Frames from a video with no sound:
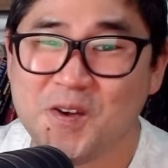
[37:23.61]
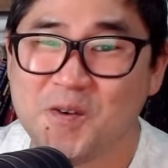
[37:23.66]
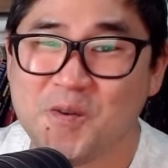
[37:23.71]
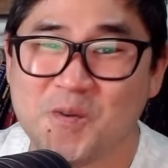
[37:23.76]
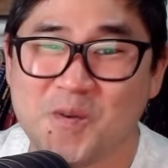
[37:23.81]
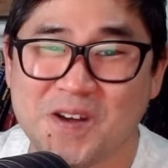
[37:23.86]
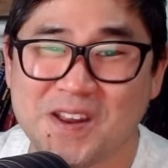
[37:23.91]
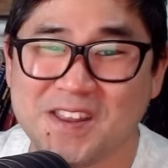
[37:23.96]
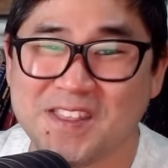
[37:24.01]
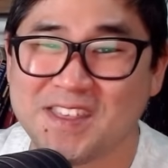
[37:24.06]

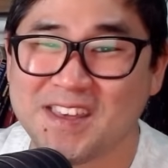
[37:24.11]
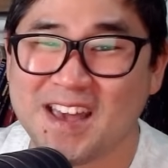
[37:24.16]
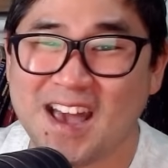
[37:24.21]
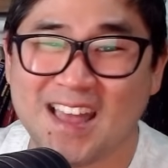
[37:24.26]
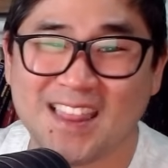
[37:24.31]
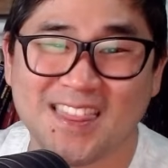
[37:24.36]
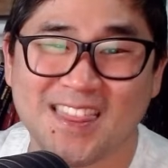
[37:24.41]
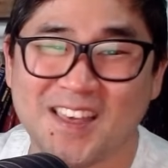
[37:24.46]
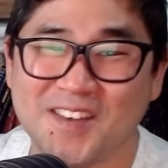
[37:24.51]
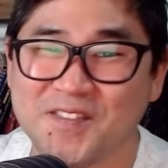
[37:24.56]
I
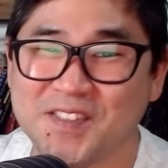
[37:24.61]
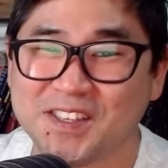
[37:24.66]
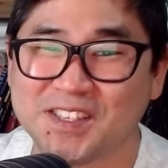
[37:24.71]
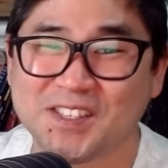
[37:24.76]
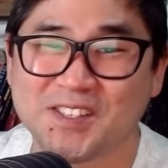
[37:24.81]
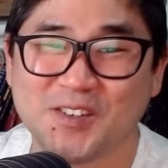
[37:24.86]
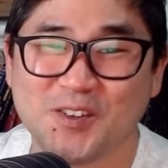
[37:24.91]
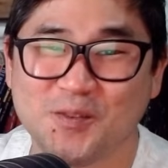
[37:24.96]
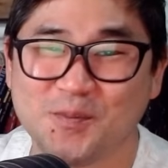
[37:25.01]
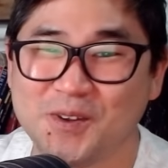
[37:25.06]
love
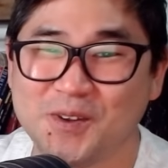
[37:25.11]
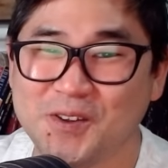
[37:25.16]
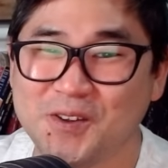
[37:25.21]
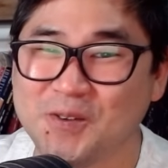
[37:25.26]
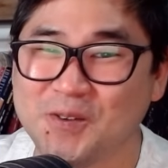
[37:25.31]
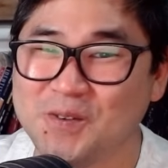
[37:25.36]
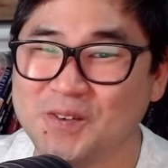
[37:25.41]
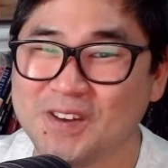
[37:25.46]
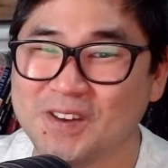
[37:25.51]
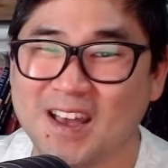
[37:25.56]
this new
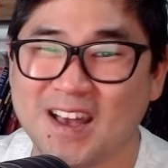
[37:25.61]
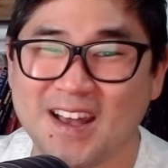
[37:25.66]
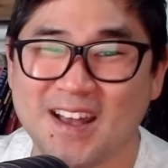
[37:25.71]
moon.